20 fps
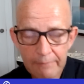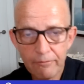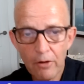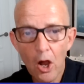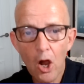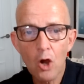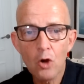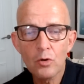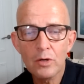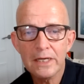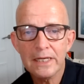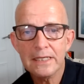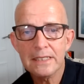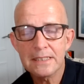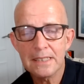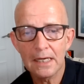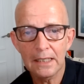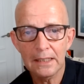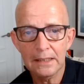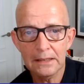only
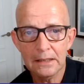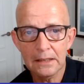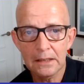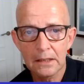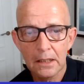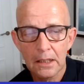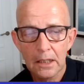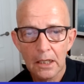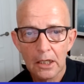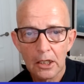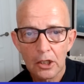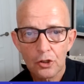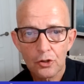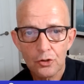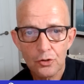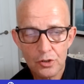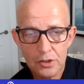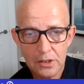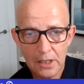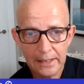done
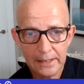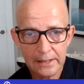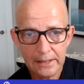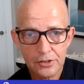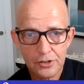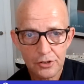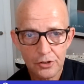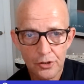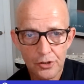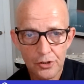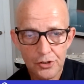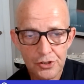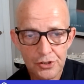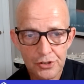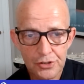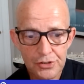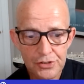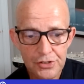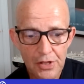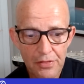cruise line
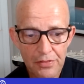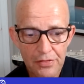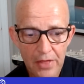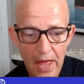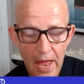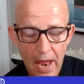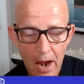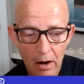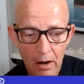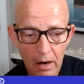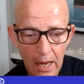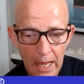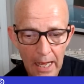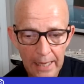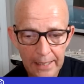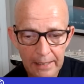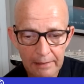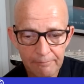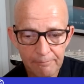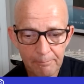excursions there,
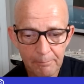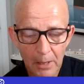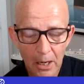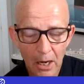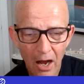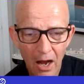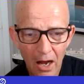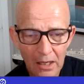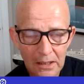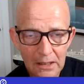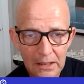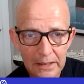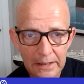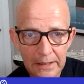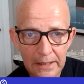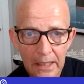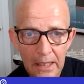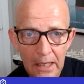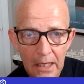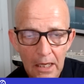and I
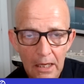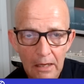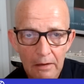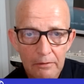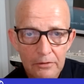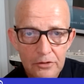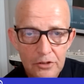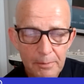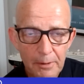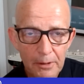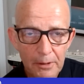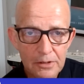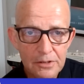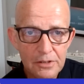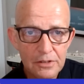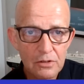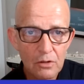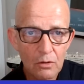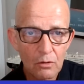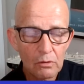partly, to be
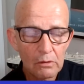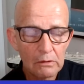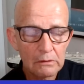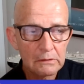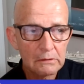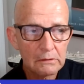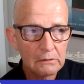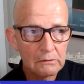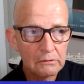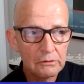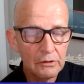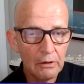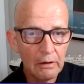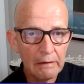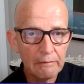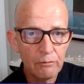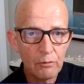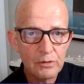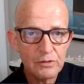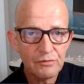honest, you know,
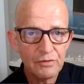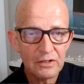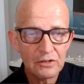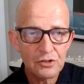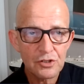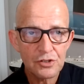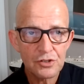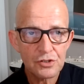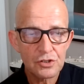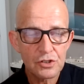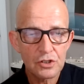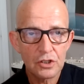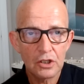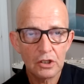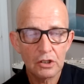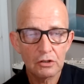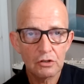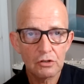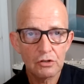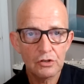I've always felt just
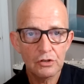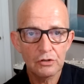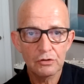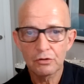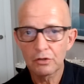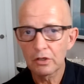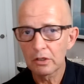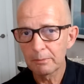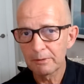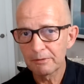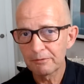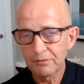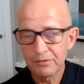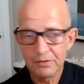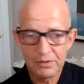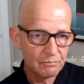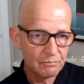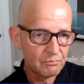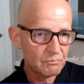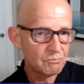a little bit
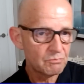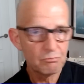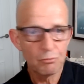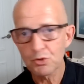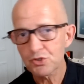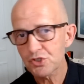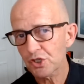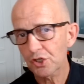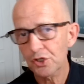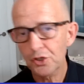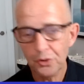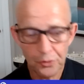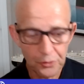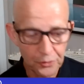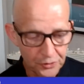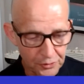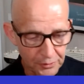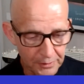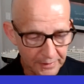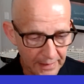more secure
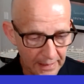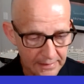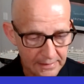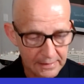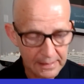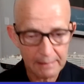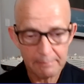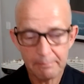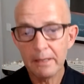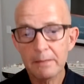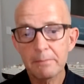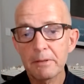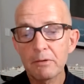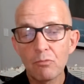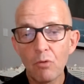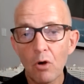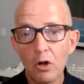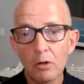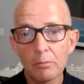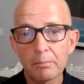doing that. That may be
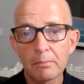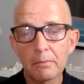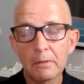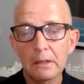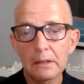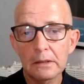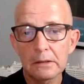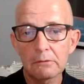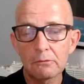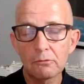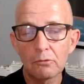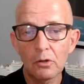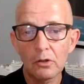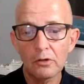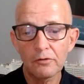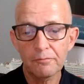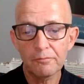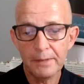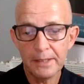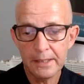wrong
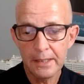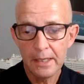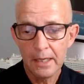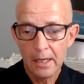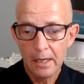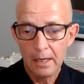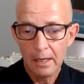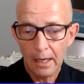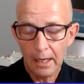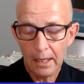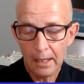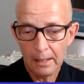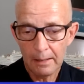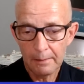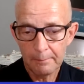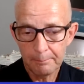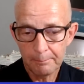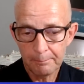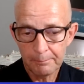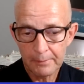of me,
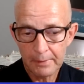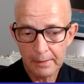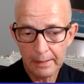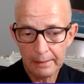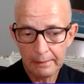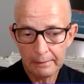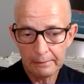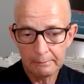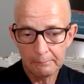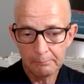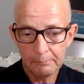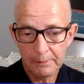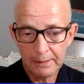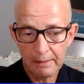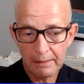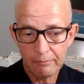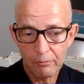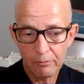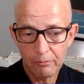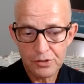but
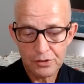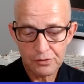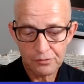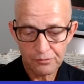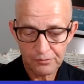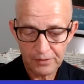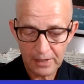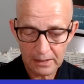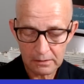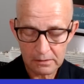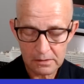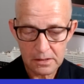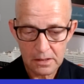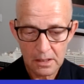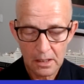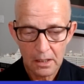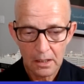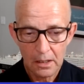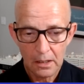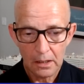I've always just felt,
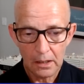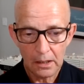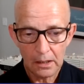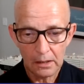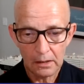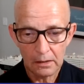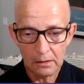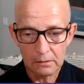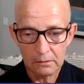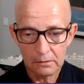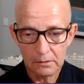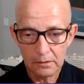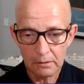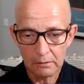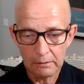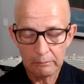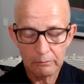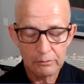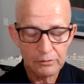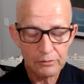you know,
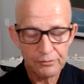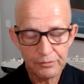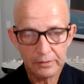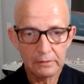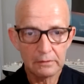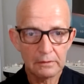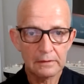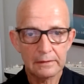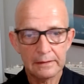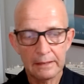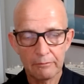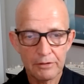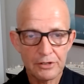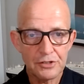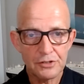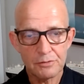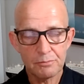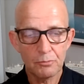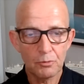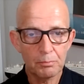I always feel that
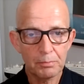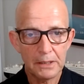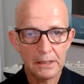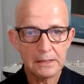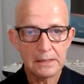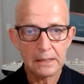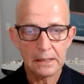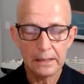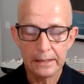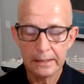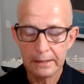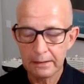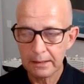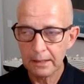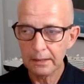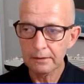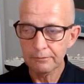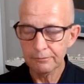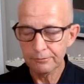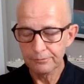region's more politically
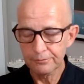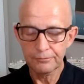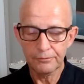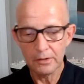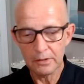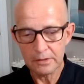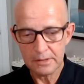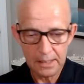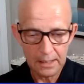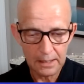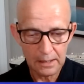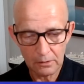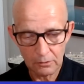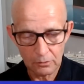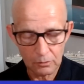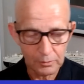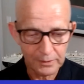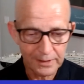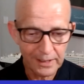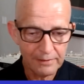kind of volatile
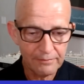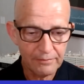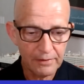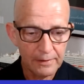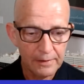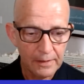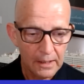or whatever,